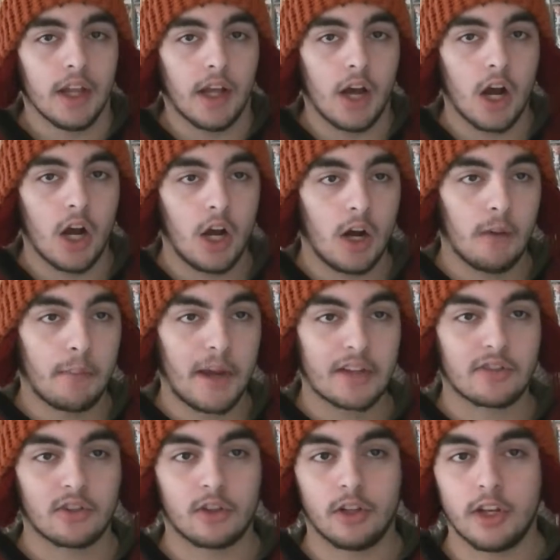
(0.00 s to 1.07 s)

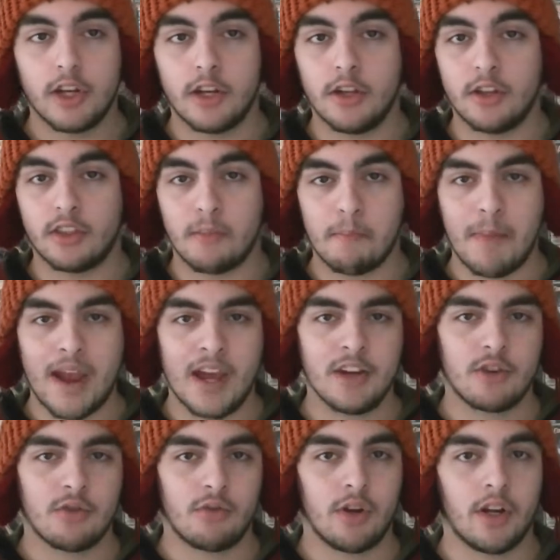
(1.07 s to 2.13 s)
basically the
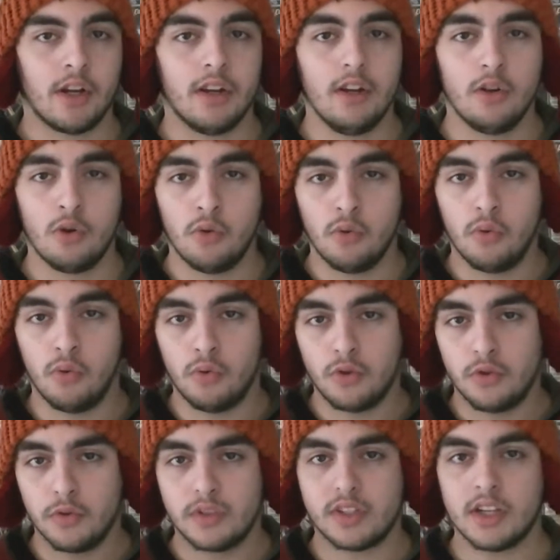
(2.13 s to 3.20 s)
Mandarin, who
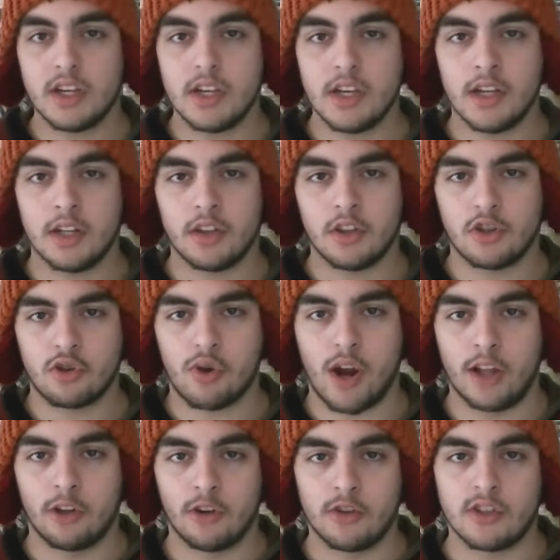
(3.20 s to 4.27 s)
you see in the
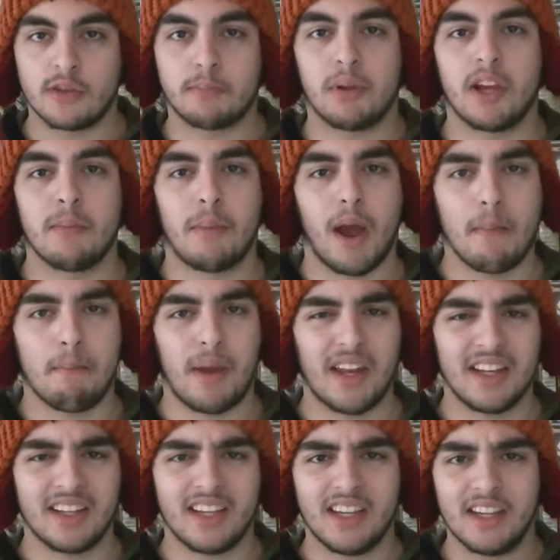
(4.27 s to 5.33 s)
trailers, is played by
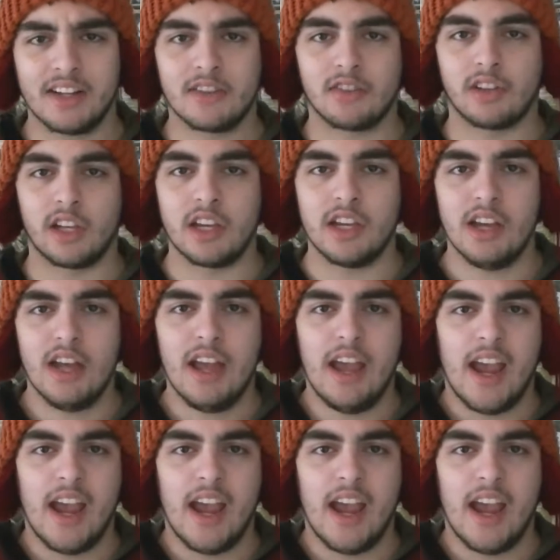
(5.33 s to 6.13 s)
Ben Kingsley,